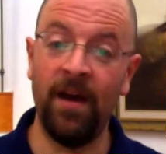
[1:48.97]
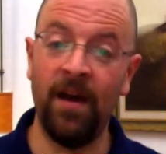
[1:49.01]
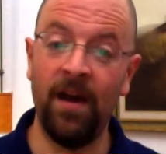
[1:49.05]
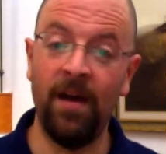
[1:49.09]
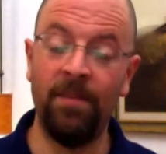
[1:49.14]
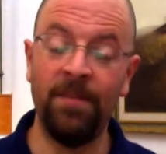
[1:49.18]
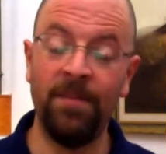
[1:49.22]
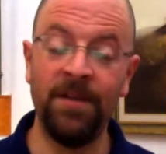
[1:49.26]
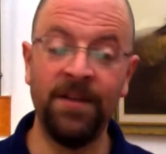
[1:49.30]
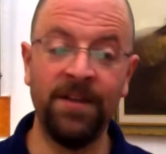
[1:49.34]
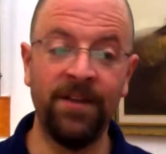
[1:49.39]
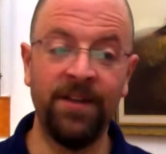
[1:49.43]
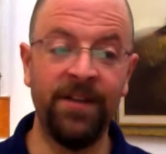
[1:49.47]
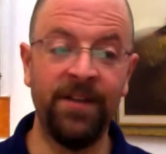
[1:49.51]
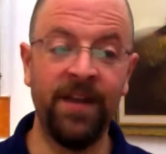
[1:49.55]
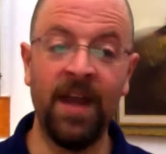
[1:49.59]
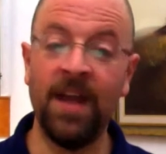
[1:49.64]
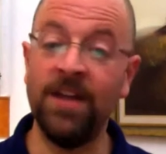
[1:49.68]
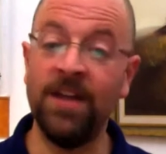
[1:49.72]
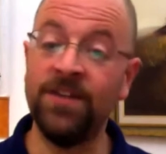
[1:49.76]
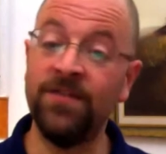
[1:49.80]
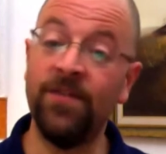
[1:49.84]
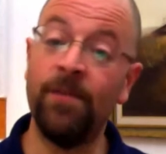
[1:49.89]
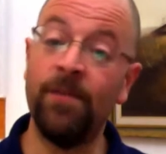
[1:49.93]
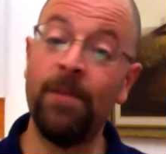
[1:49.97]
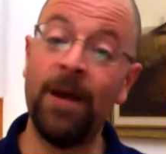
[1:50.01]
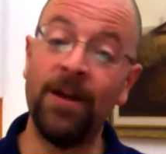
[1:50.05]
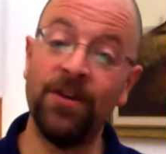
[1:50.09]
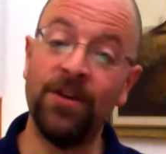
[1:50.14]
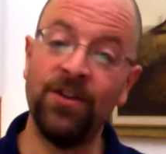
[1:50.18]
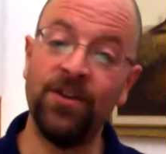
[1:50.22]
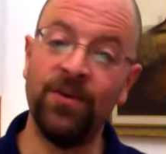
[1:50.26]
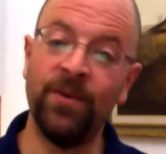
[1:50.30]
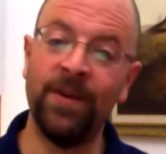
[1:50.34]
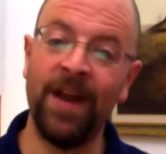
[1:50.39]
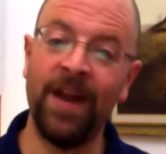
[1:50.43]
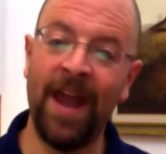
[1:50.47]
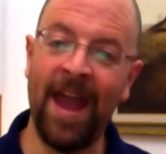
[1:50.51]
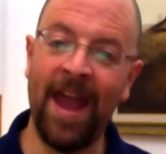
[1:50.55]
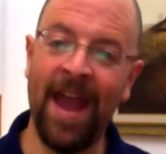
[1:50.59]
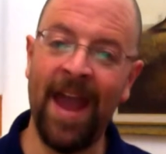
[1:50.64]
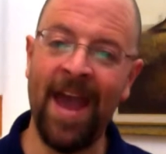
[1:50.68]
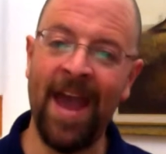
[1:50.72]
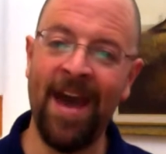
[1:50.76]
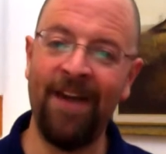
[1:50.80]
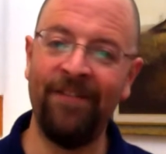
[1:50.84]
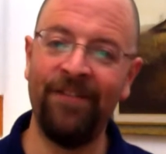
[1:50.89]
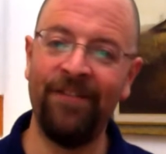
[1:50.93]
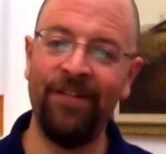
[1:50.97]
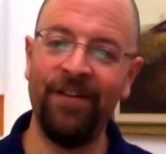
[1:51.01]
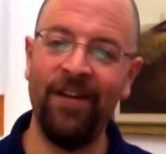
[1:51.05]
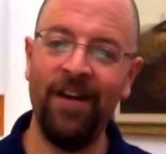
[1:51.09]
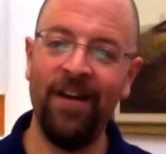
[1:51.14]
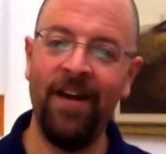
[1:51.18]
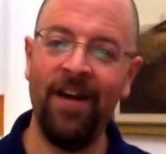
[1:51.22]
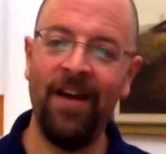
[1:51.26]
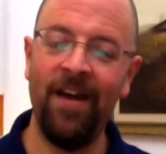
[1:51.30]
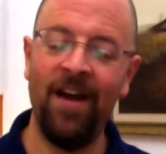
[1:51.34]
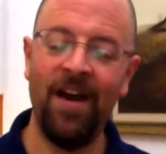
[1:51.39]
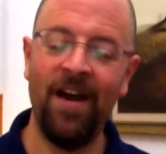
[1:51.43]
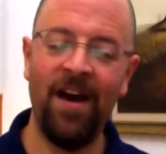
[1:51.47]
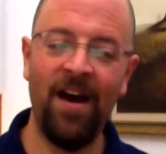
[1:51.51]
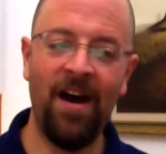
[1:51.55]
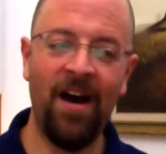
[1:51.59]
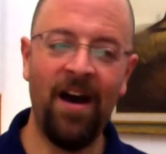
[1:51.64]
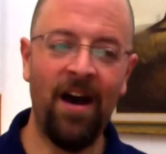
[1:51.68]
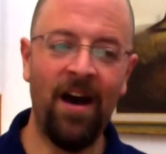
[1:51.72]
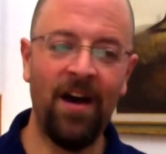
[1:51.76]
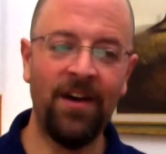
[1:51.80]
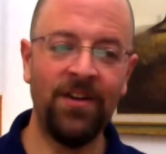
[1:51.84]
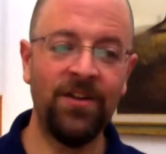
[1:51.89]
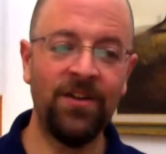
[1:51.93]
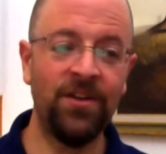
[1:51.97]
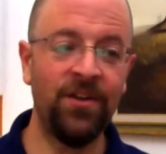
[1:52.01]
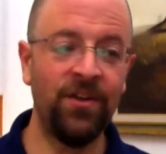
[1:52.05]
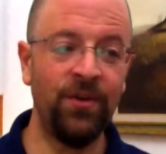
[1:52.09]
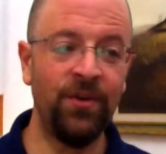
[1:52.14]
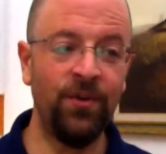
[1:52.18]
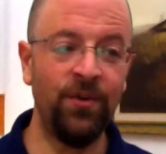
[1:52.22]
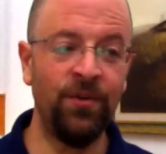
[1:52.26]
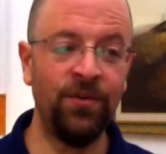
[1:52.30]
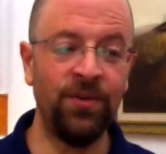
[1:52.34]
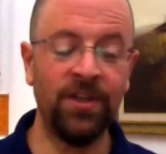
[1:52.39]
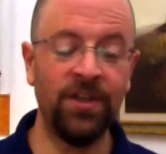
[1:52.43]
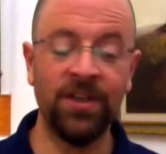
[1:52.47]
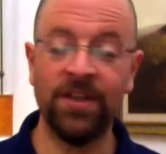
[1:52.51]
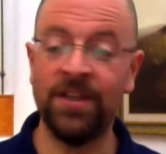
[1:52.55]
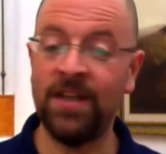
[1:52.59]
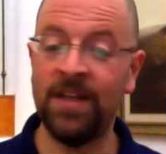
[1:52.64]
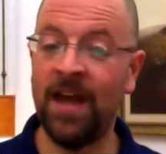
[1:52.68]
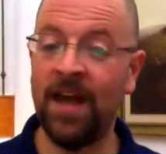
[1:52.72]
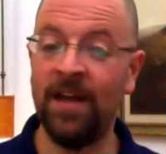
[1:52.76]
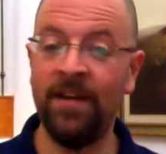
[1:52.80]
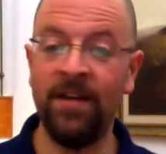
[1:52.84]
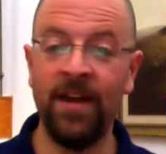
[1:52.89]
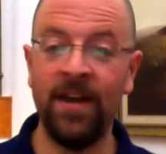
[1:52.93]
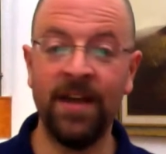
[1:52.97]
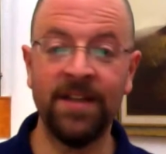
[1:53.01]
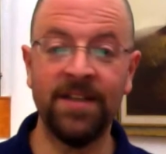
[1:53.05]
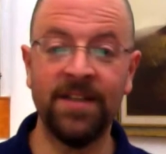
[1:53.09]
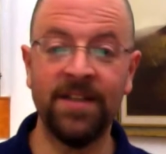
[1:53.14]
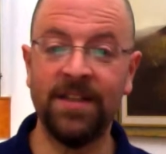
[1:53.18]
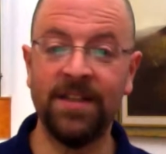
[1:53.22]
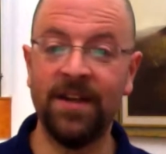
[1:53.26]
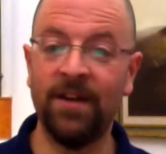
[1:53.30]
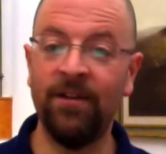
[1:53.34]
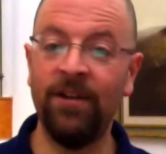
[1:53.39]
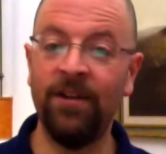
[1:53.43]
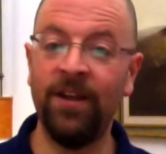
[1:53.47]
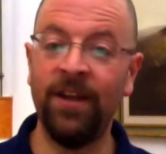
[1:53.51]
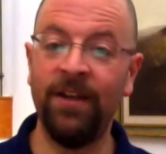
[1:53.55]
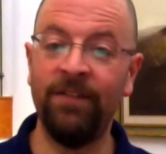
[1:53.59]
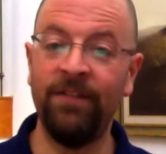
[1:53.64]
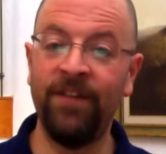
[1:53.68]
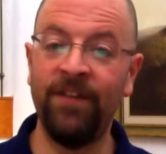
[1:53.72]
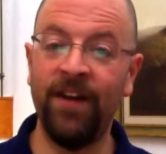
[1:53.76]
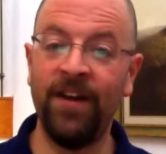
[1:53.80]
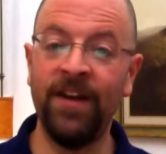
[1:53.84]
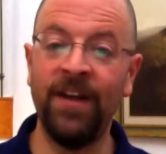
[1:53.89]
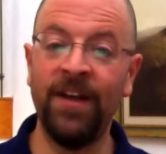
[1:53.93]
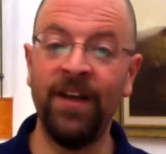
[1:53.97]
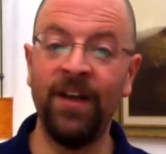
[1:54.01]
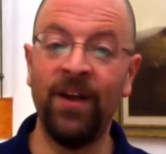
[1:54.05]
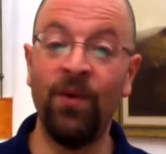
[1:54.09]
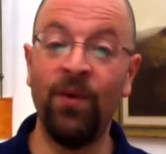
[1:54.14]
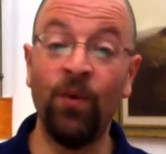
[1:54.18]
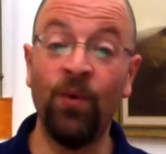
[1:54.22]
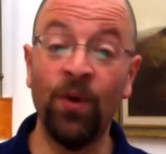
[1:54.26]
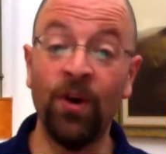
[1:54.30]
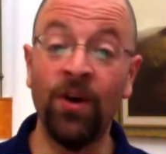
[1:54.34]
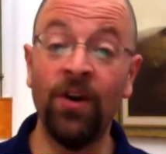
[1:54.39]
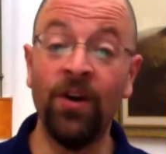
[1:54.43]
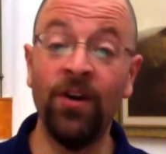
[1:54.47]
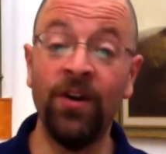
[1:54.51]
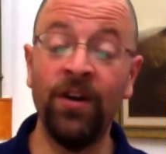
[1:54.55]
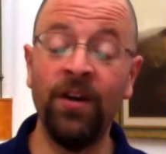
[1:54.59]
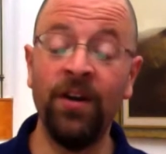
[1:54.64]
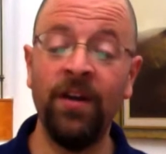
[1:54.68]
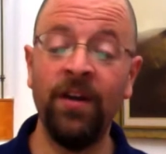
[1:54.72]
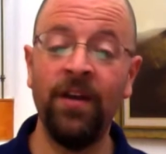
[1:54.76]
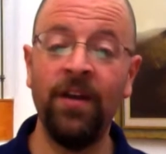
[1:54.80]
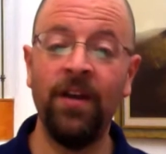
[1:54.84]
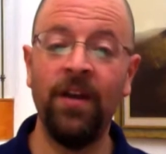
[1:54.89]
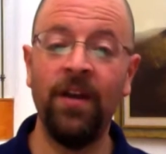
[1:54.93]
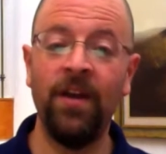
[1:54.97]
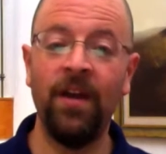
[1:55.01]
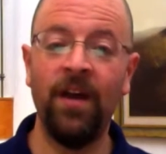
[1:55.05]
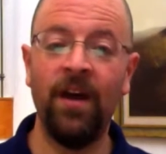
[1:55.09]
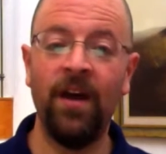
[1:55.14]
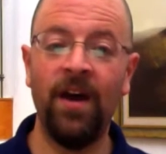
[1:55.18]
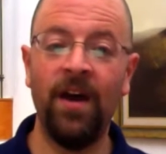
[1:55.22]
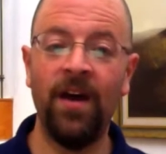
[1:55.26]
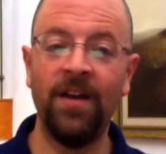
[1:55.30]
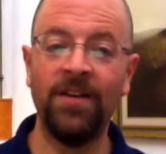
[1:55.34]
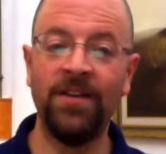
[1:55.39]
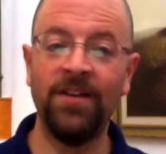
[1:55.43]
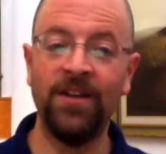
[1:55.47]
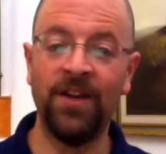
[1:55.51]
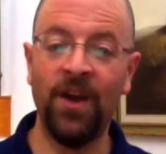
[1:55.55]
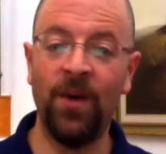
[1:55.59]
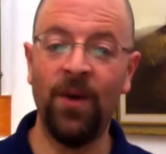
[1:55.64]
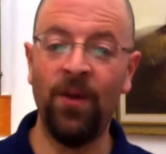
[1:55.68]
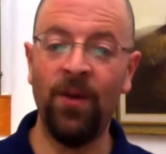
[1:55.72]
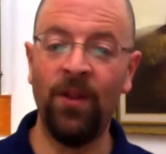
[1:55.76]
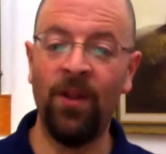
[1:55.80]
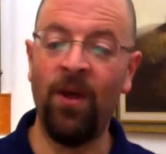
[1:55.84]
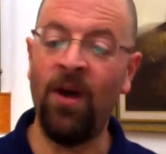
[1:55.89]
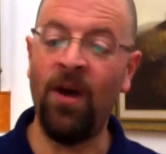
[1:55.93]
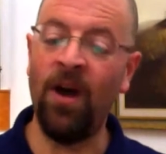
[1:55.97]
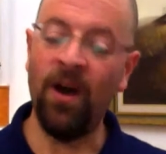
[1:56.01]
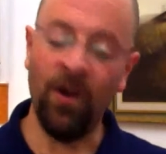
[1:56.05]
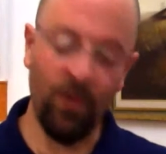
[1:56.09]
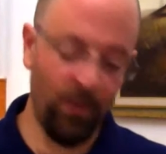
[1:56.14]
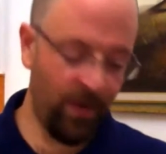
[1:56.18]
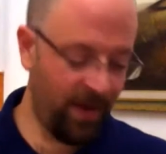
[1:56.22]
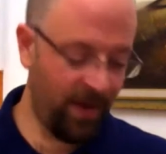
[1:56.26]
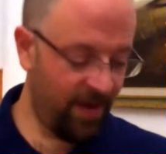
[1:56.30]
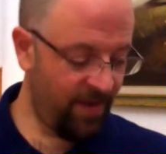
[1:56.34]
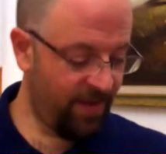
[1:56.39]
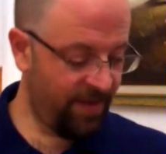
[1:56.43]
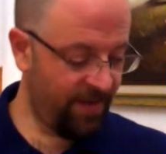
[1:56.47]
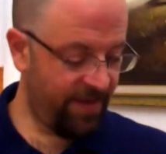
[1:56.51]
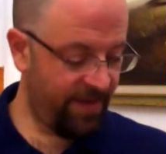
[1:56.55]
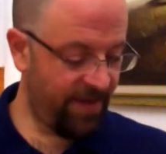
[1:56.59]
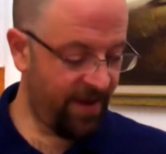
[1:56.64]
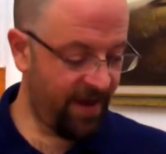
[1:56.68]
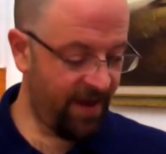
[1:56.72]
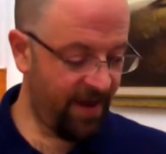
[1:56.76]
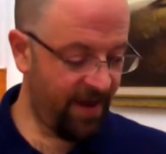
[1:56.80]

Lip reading: up until the age of about 2.5, to just not necessarily finding a word to go along with